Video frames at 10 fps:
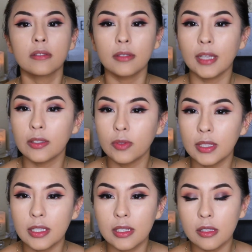So that's what
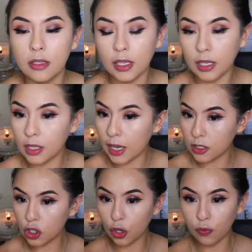this is looking
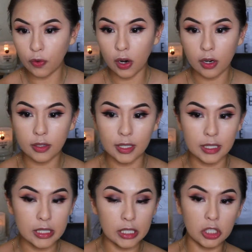like. So far, the
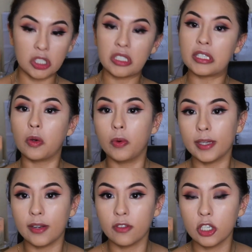concealer is
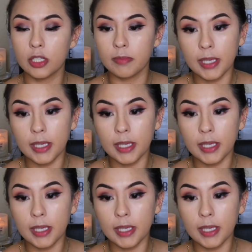whatever to